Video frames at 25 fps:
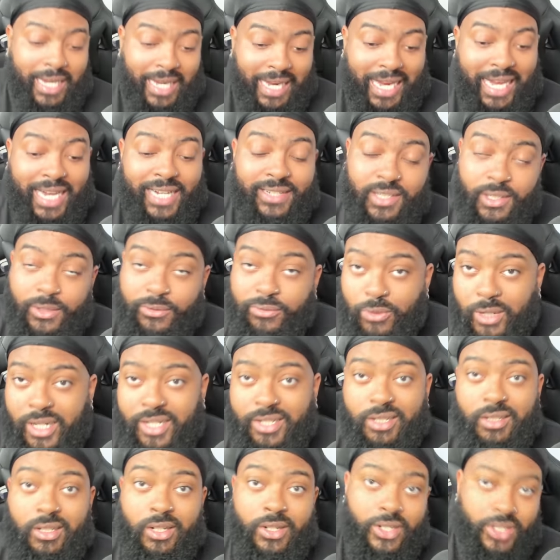active
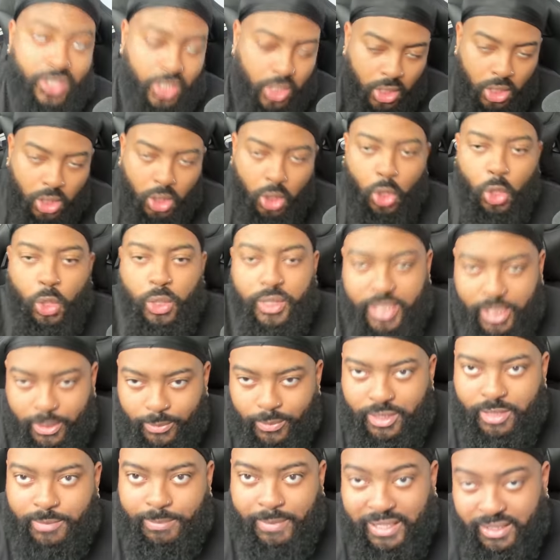wrestlers on their
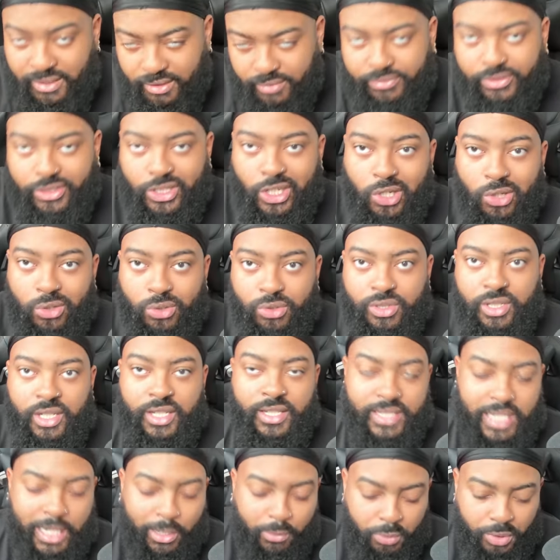respective shows
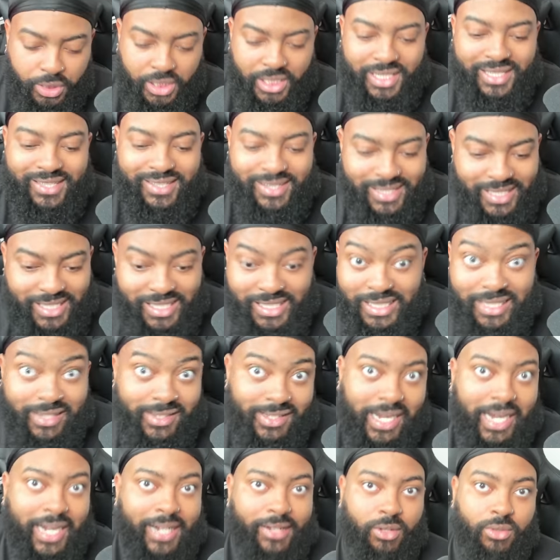that we can see the
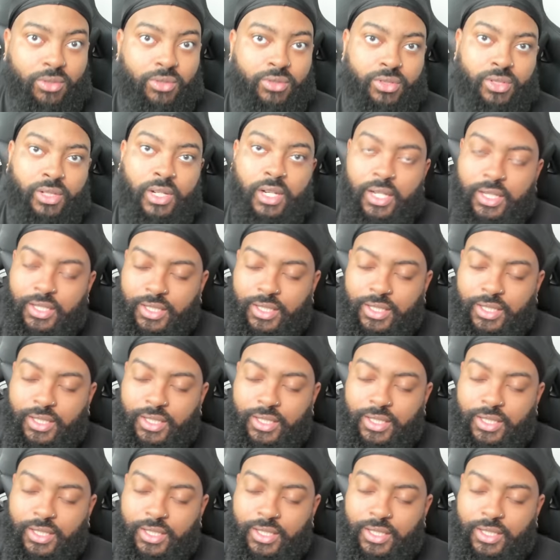titles,